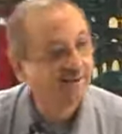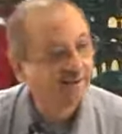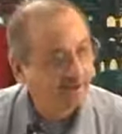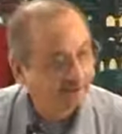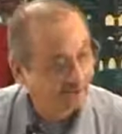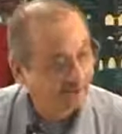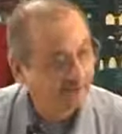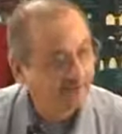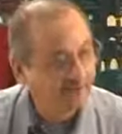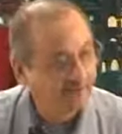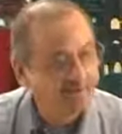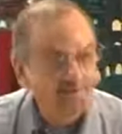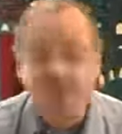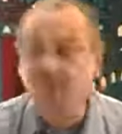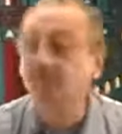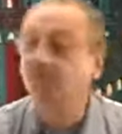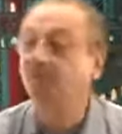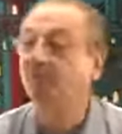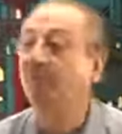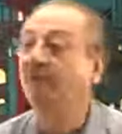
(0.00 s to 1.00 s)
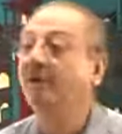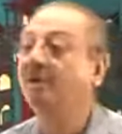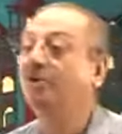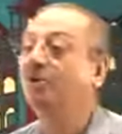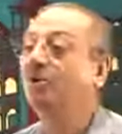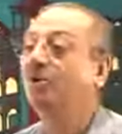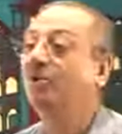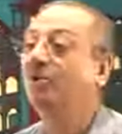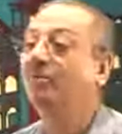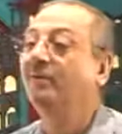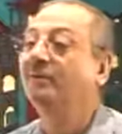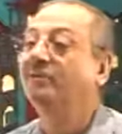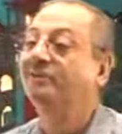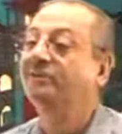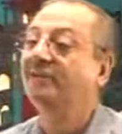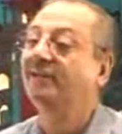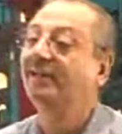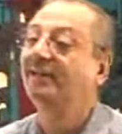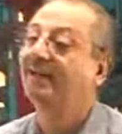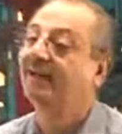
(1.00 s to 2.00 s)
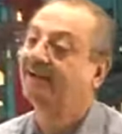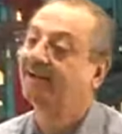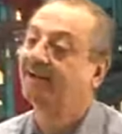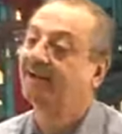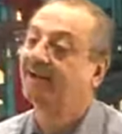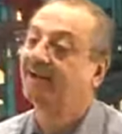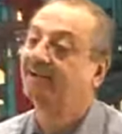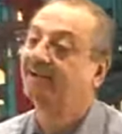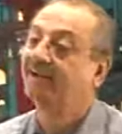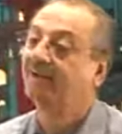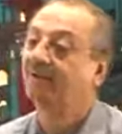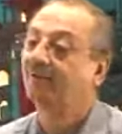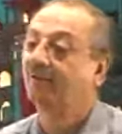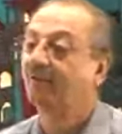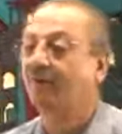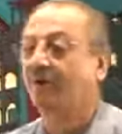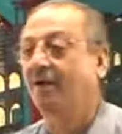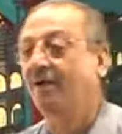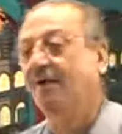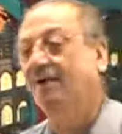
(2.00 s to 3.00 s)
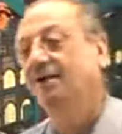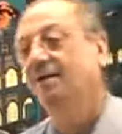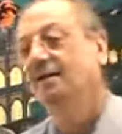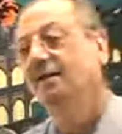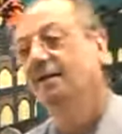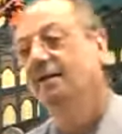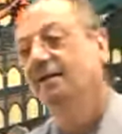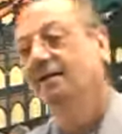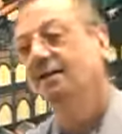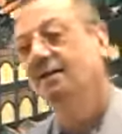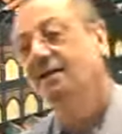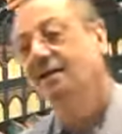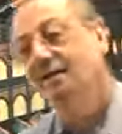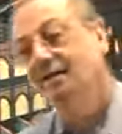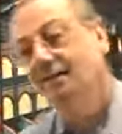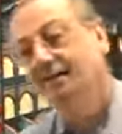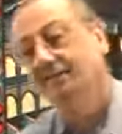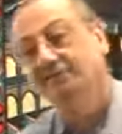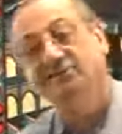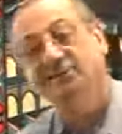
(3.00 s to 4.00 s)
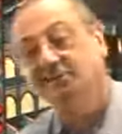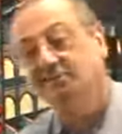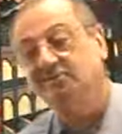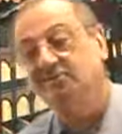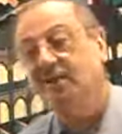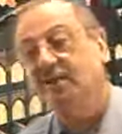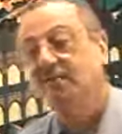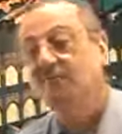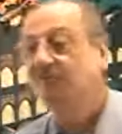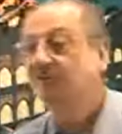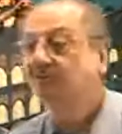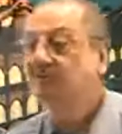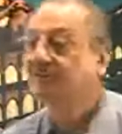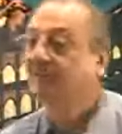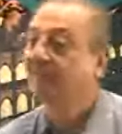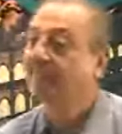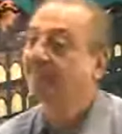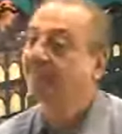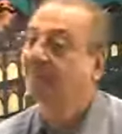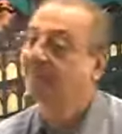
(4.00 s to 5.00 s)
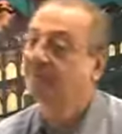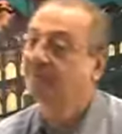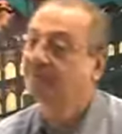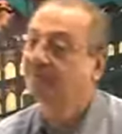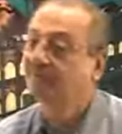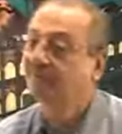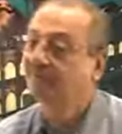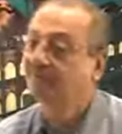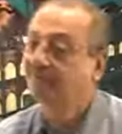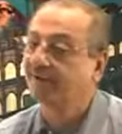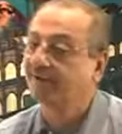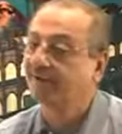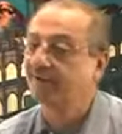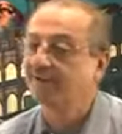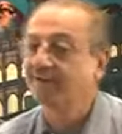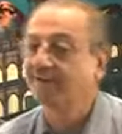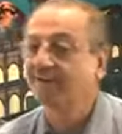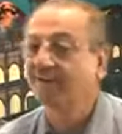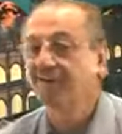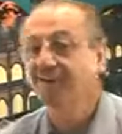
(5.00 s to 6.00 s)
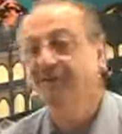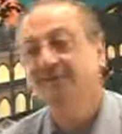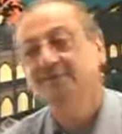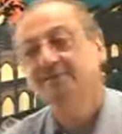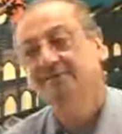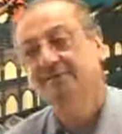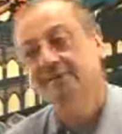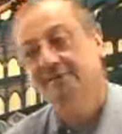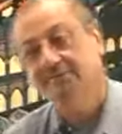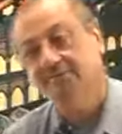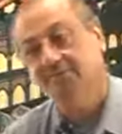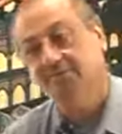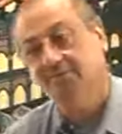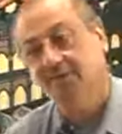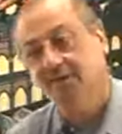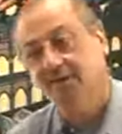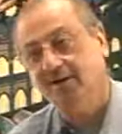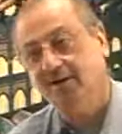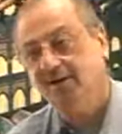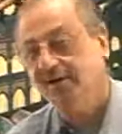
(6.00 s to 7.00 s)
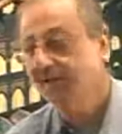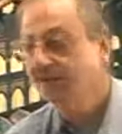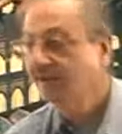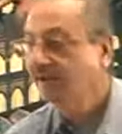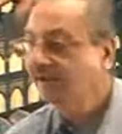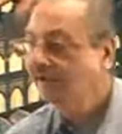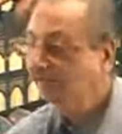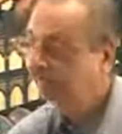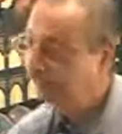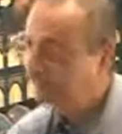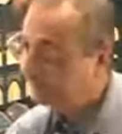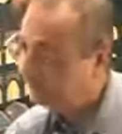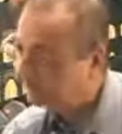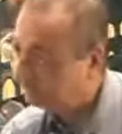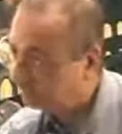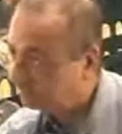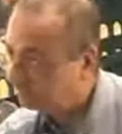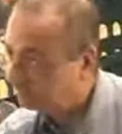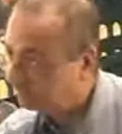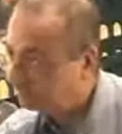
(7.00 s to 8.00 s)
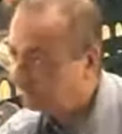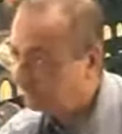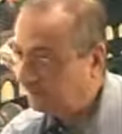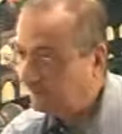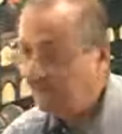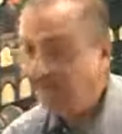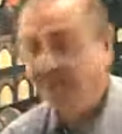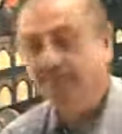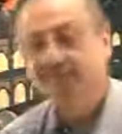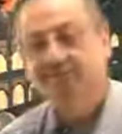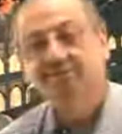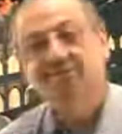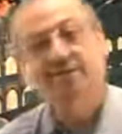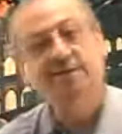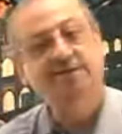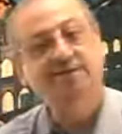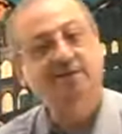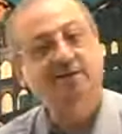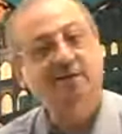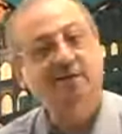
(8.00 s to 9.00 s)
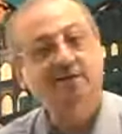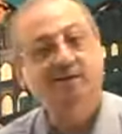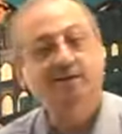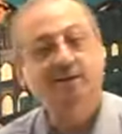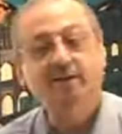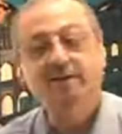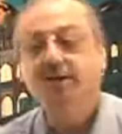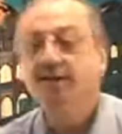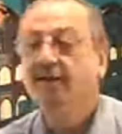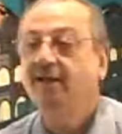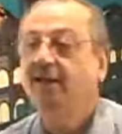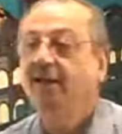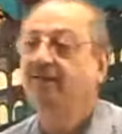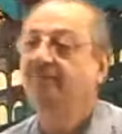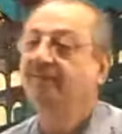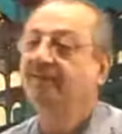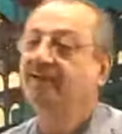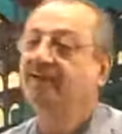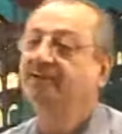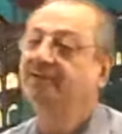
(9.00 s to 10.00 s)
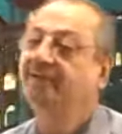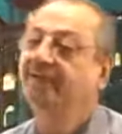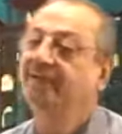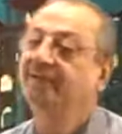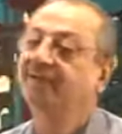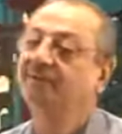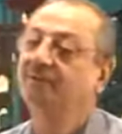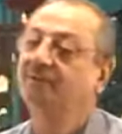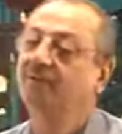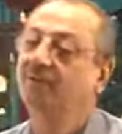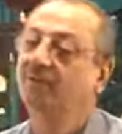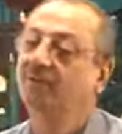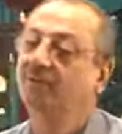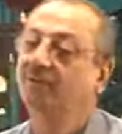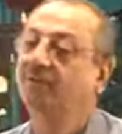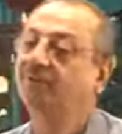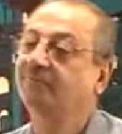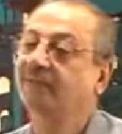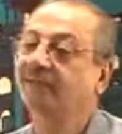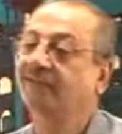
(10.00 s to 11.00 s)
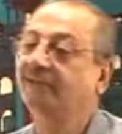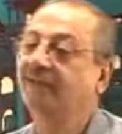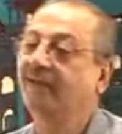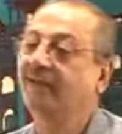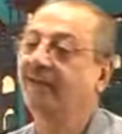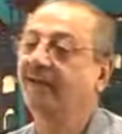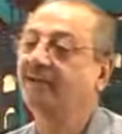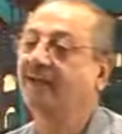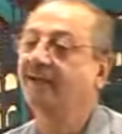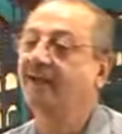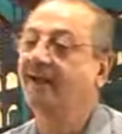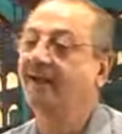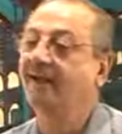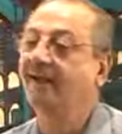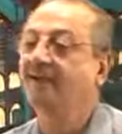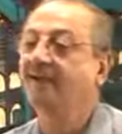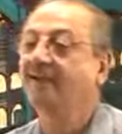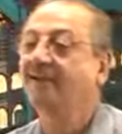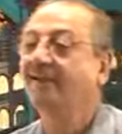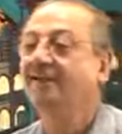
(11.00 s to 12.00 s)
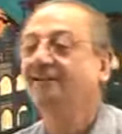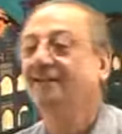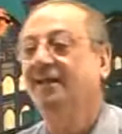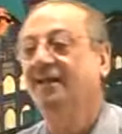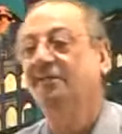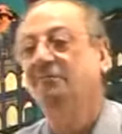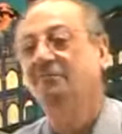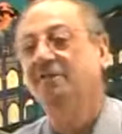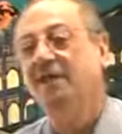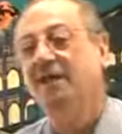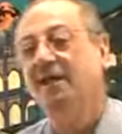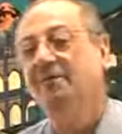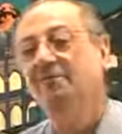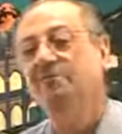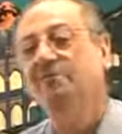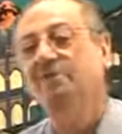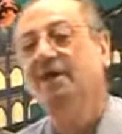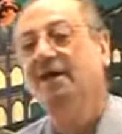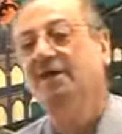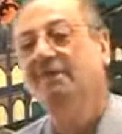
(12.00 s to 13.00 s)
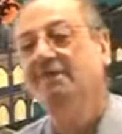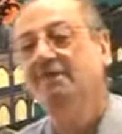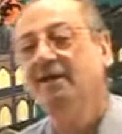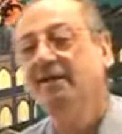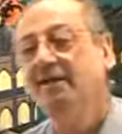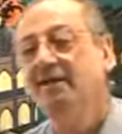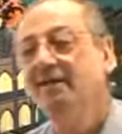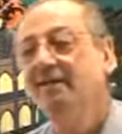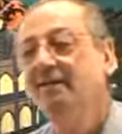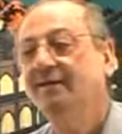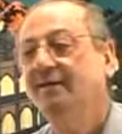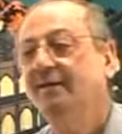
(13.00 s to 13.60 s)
khabar inna. So when you will see inna in the Quran, just like we say, if there is a fi'l, there is a file. If there is a mubtada, there is a khabar. If there is a ismu, if there is a inna, then we have to have a